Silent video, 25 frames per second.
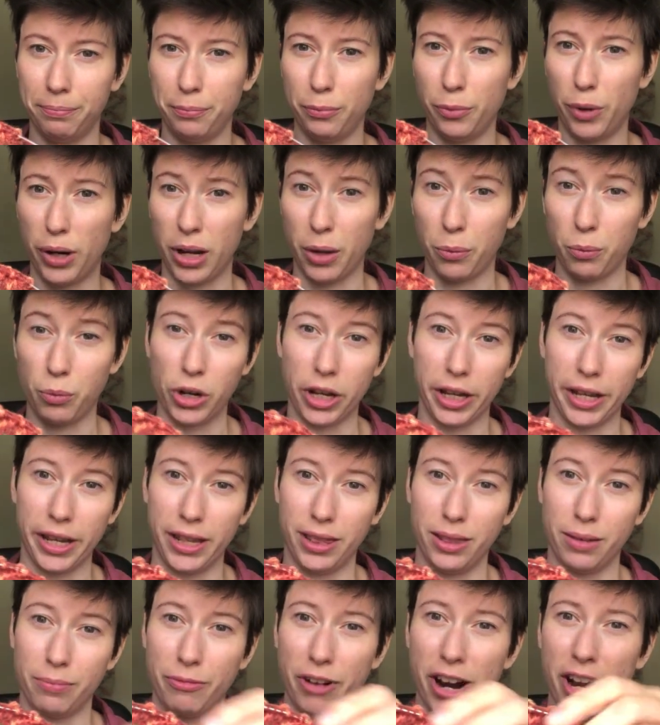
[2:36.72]
when I'm
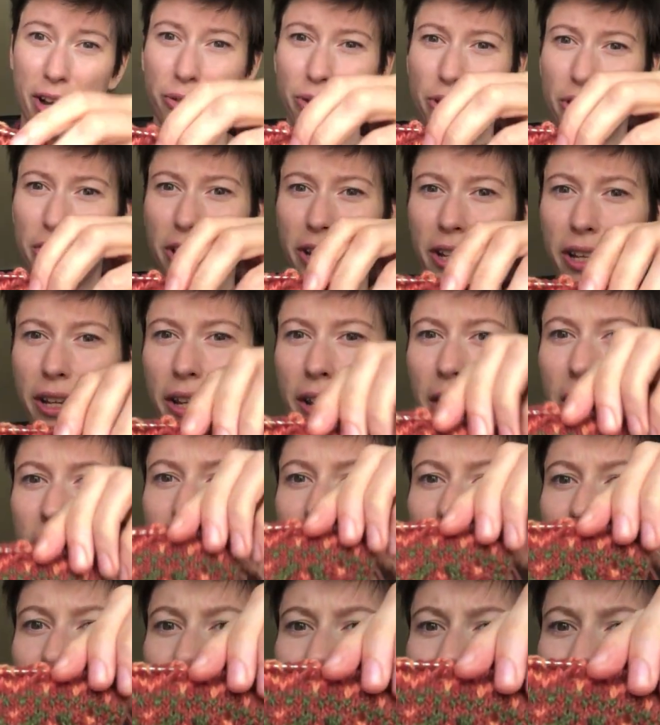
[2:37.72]
working them round.
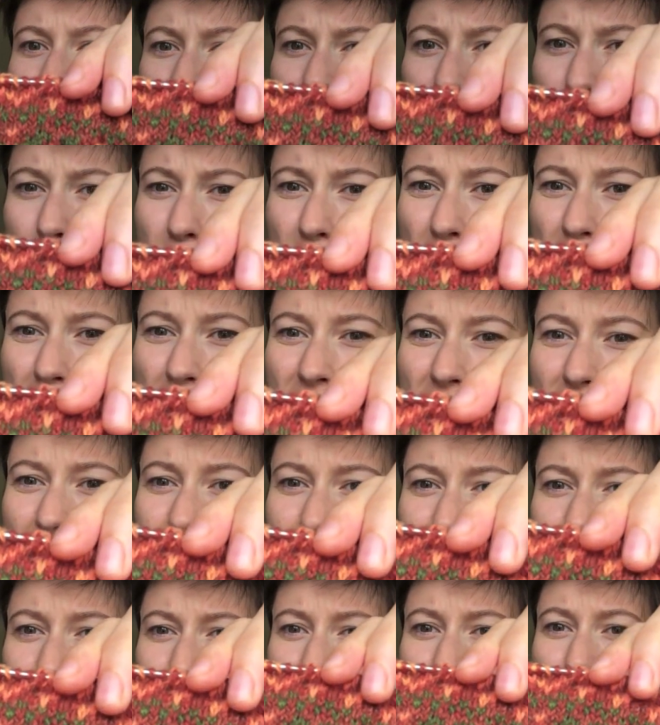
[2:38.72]
So this
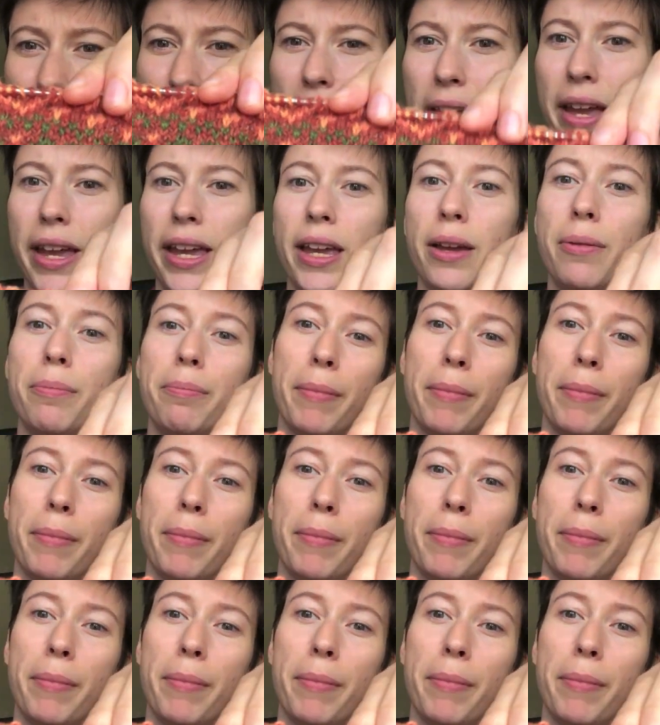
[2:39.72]
is in my